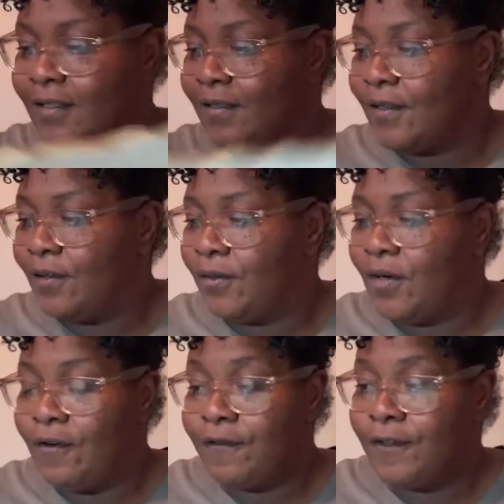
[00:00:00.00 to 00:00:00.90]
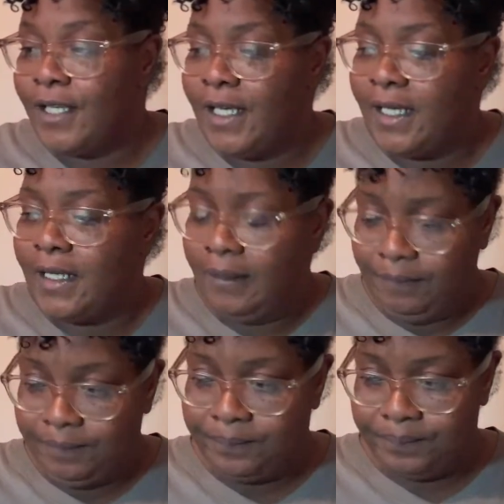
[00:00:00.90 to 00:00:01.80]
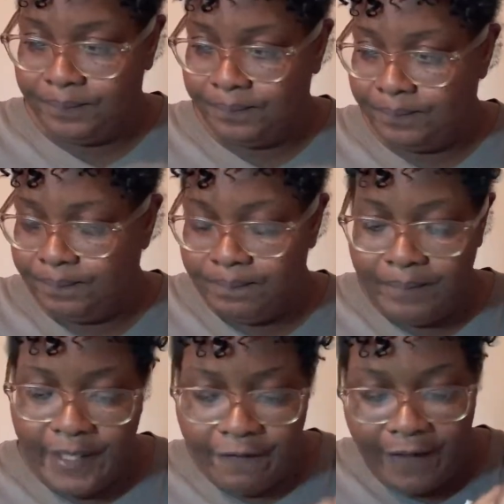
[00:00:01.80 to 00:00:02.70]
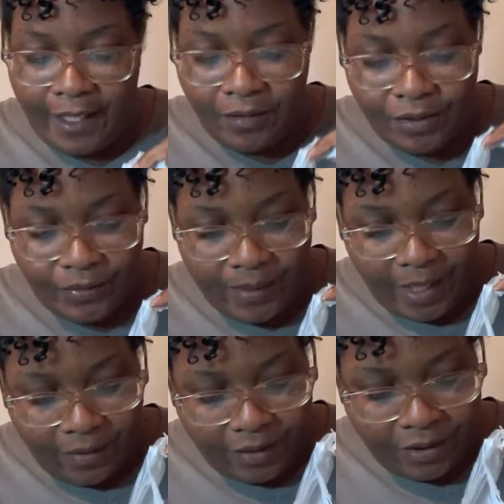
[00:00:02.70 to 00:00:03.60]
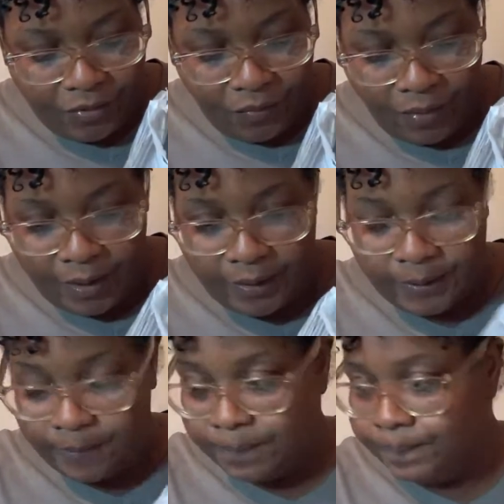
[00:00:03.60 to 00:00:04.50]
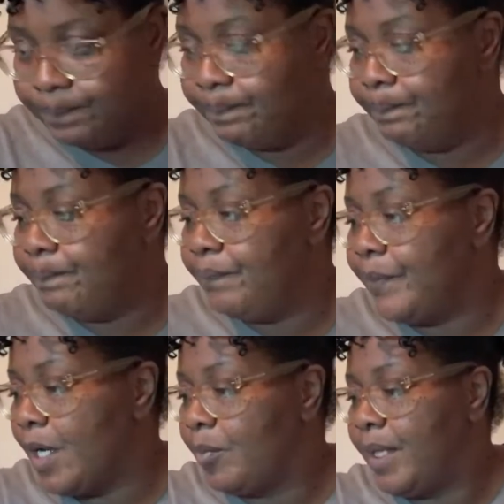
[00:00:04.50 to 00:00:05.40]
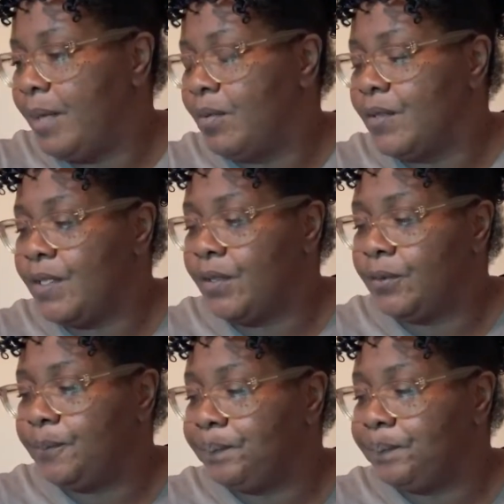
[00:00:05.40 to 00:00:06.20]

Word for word: So hopefully if I go to another store, I'll be able to,